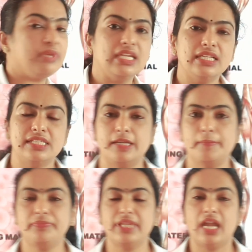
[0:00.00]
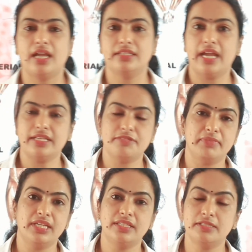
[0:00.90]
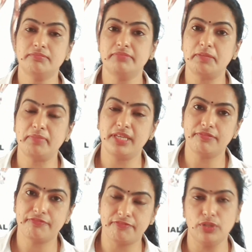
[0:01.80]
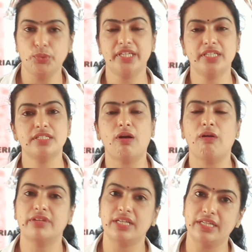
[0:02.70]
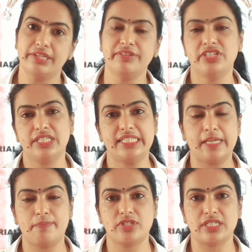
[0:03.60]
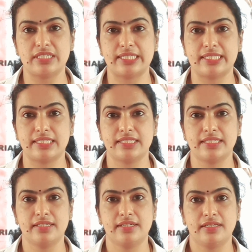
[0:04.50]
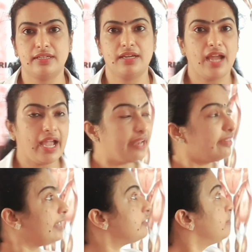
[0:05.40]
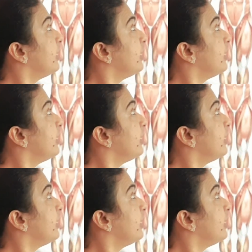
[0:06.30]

medium, and that medium may be fluid or a rigid substance, and that